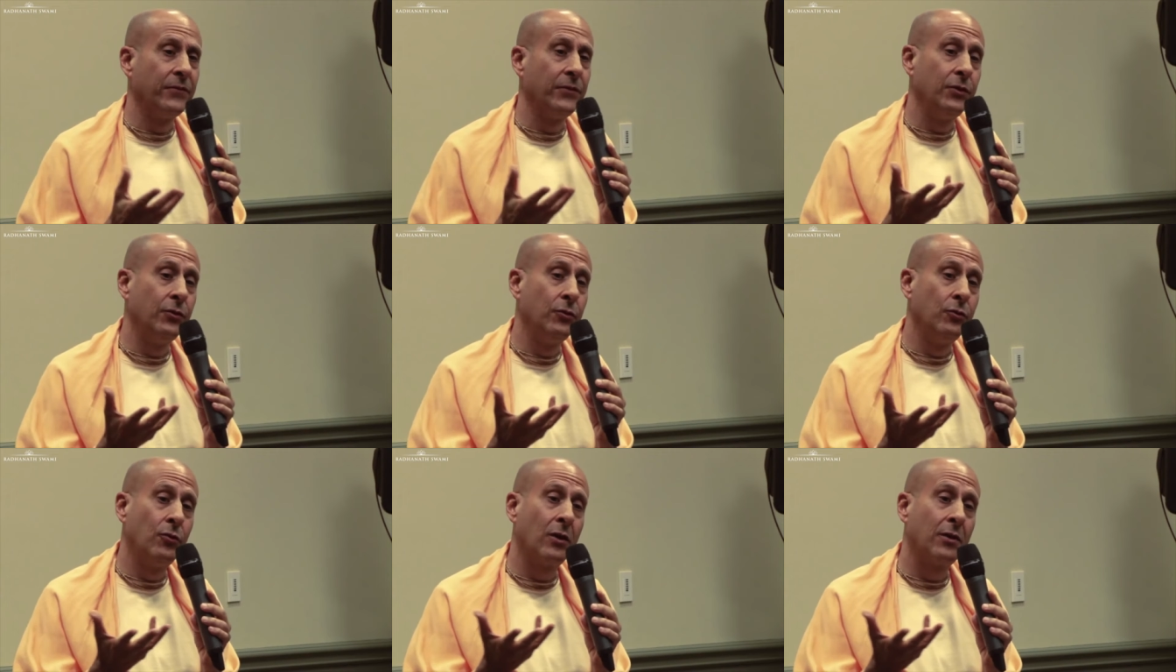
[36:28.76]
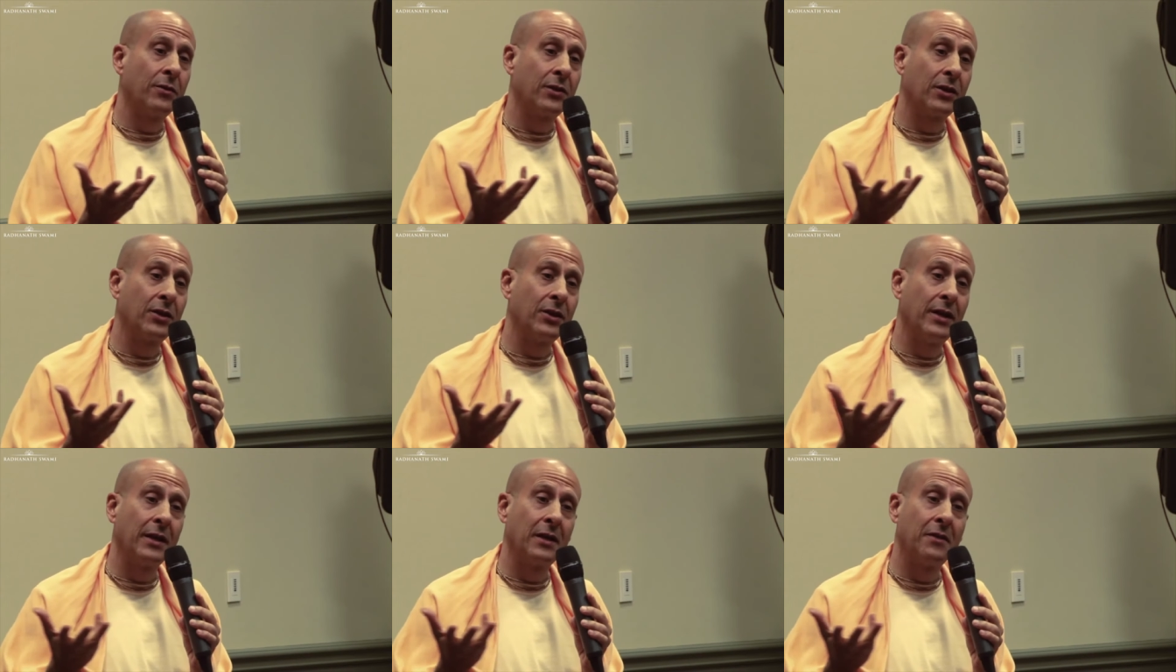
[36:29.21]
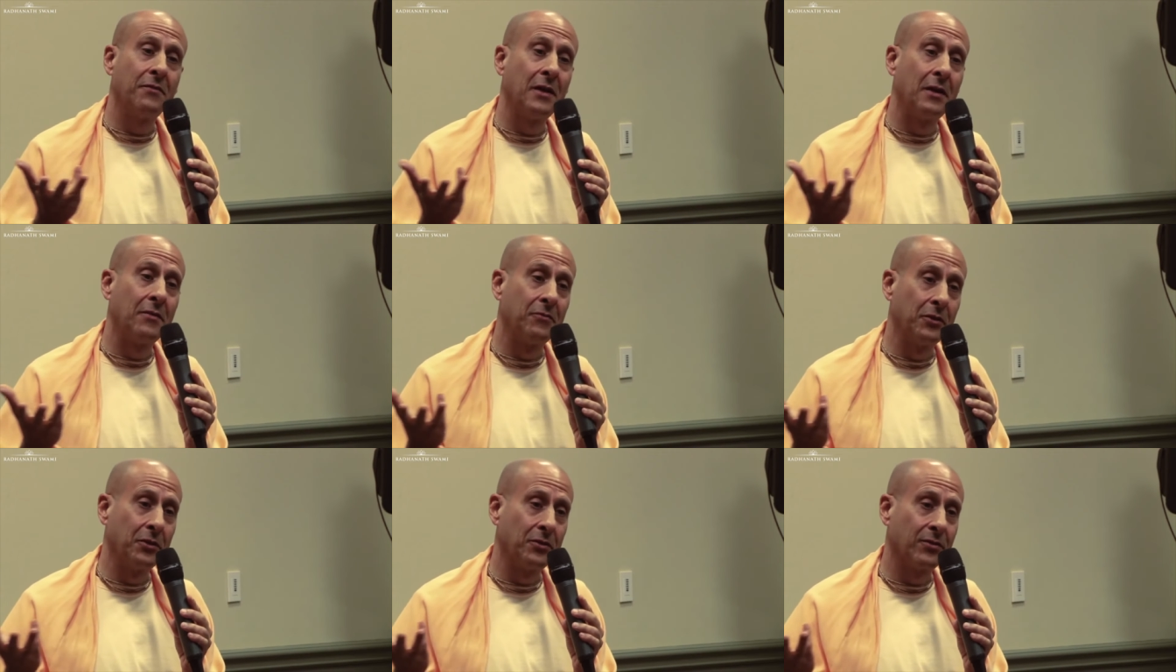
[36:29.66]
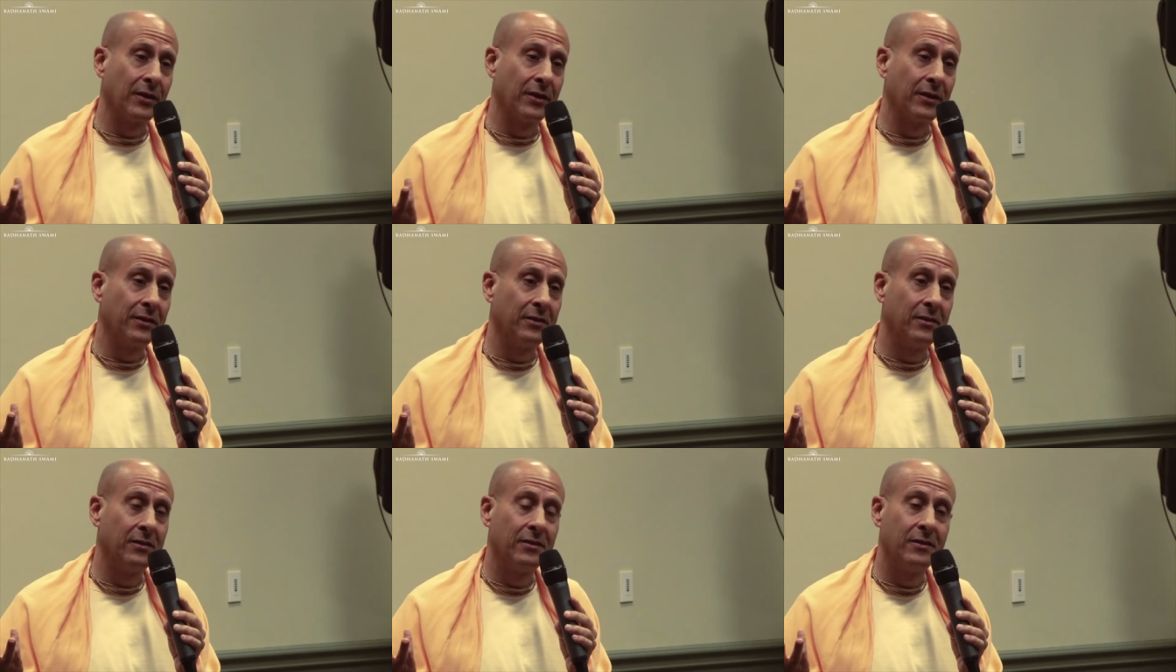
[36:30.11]
you are the king of
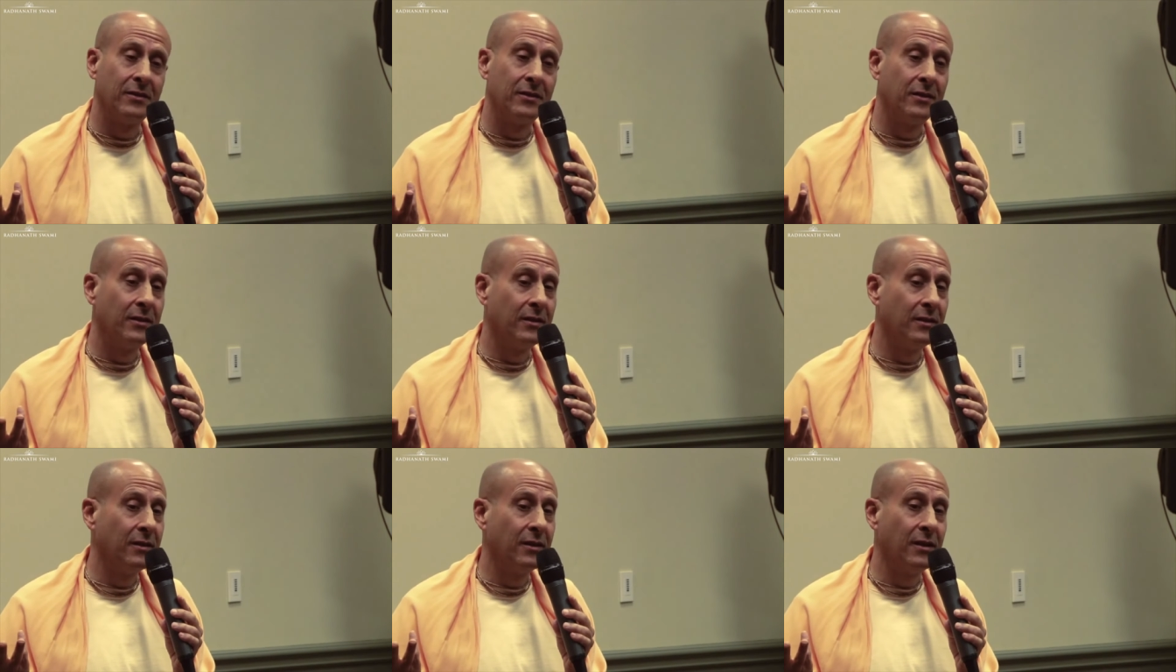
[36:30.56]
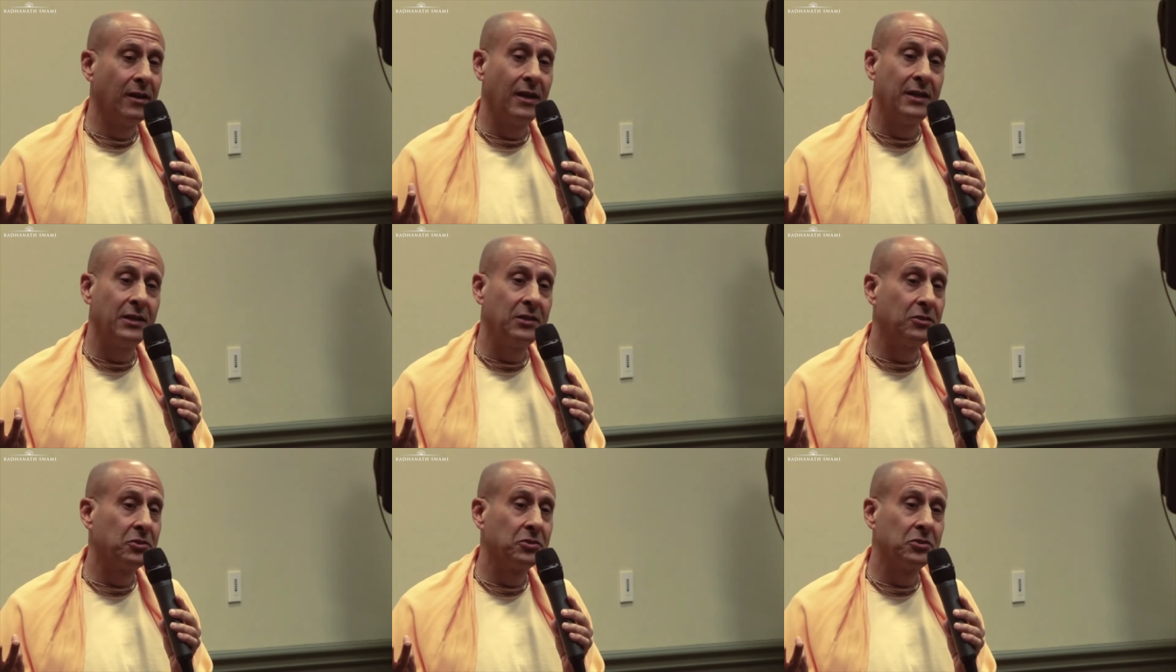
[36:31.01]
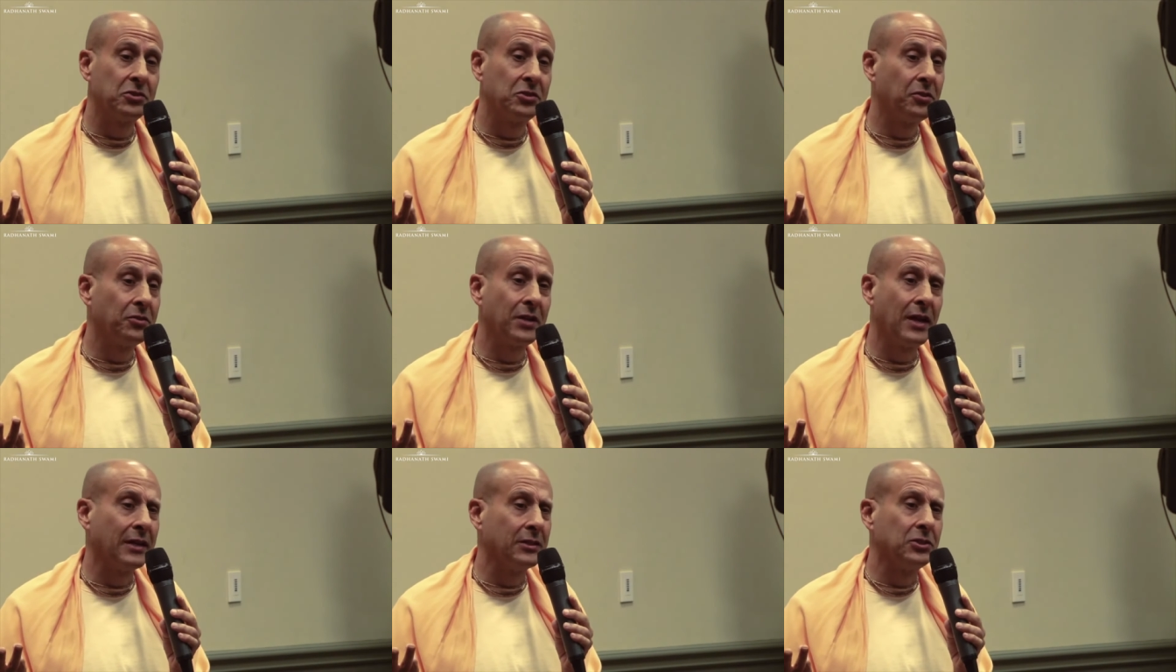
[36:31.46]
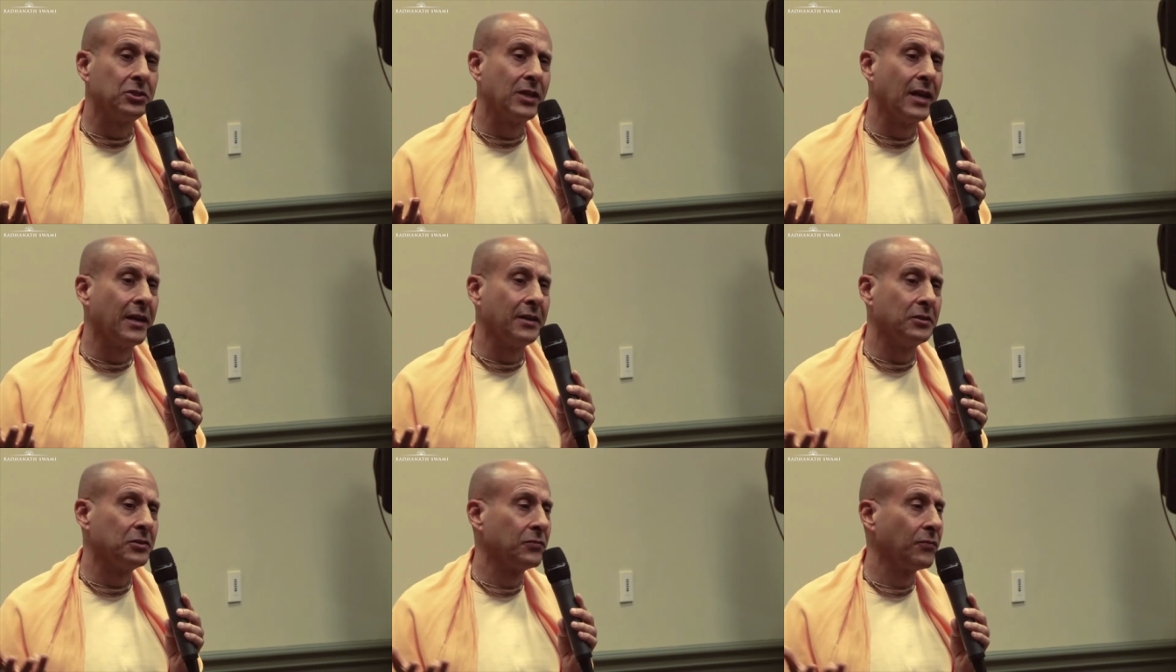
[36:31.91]
everything, and you're still not
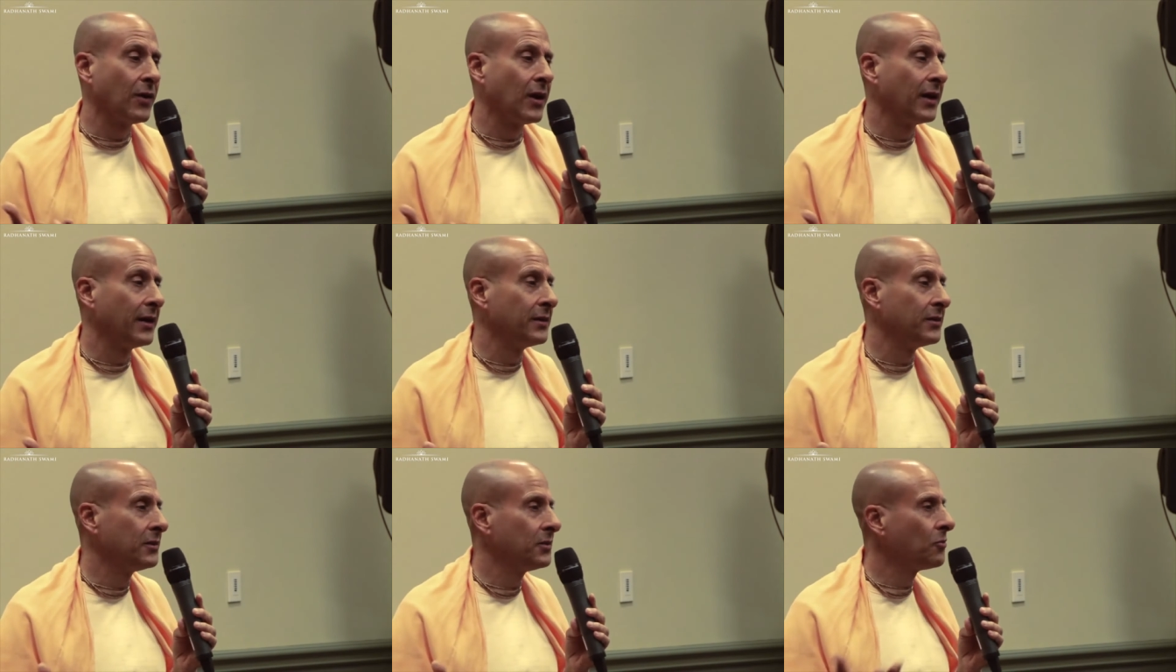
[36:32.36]
satisfied.